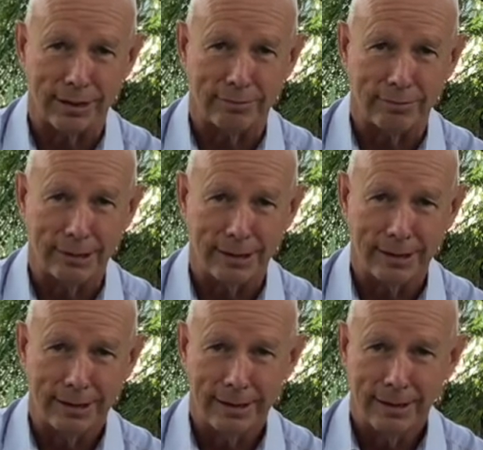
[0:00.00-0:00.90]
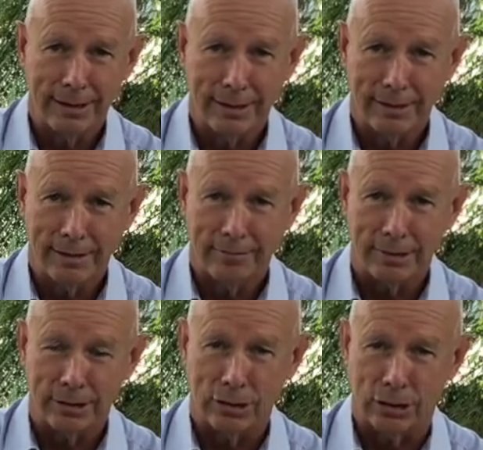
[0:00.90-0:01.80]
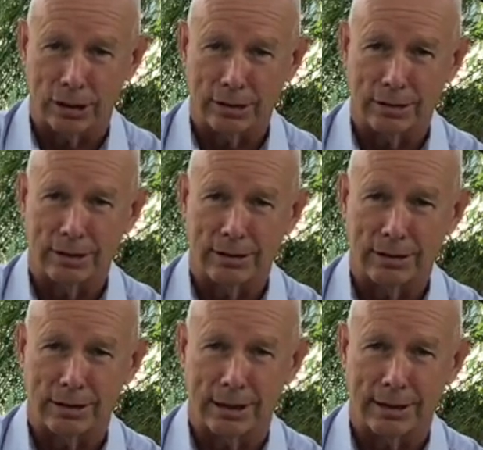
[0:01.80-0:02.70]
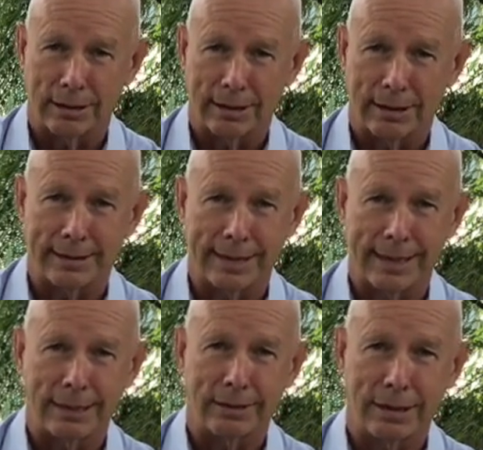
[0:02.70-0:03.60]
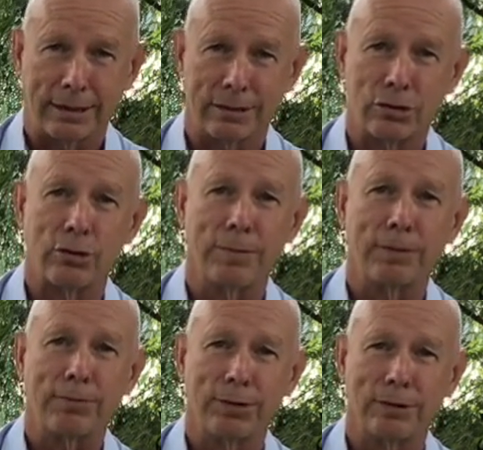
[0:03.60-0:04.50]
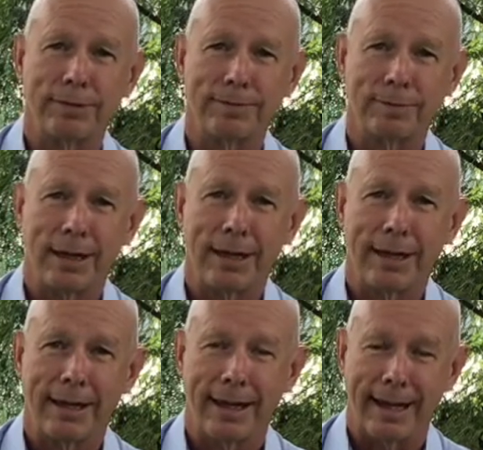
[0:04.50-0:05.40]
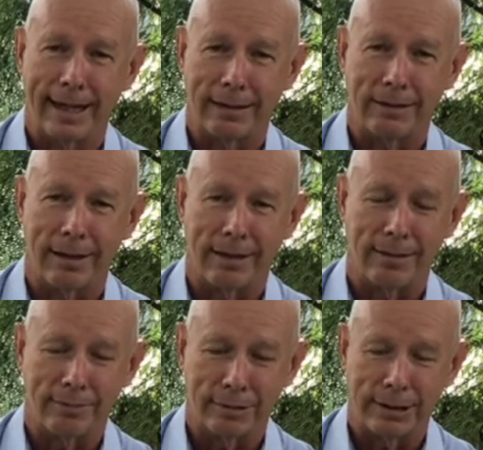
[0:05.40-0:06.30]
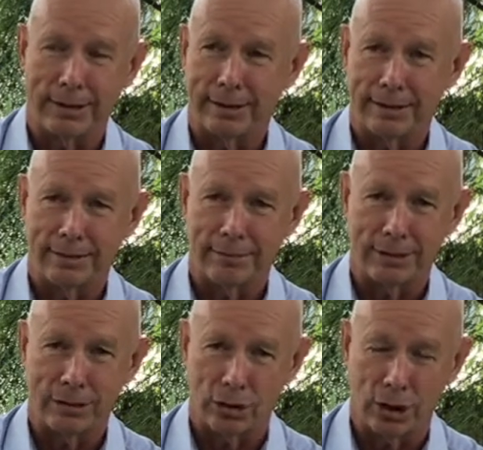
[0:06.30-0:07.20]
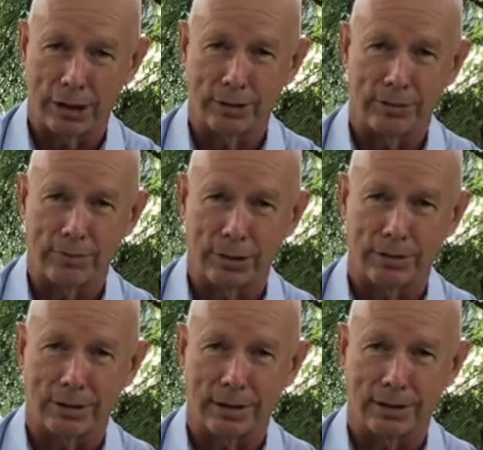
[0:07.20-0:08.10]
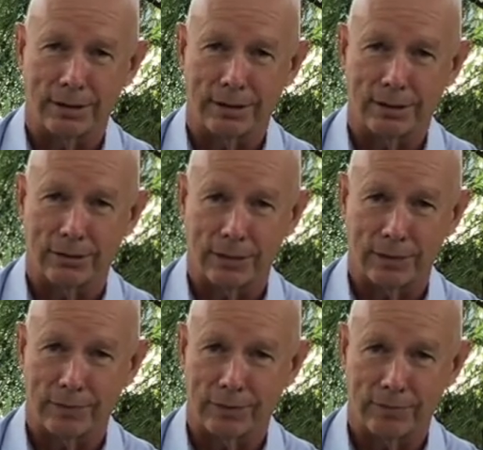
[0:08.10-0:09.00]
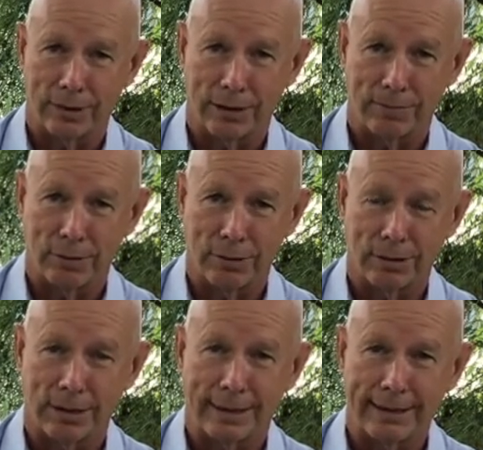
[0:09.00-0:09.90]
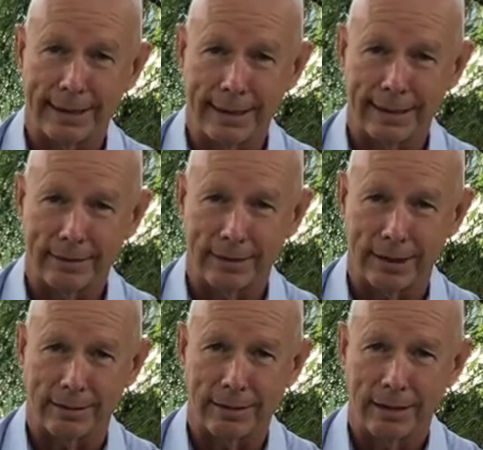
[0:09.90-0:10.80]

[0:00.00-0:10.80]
we decided that Kendanga needed a swimming pool, and we designed and built the 25-metre pool at Kendanga. Then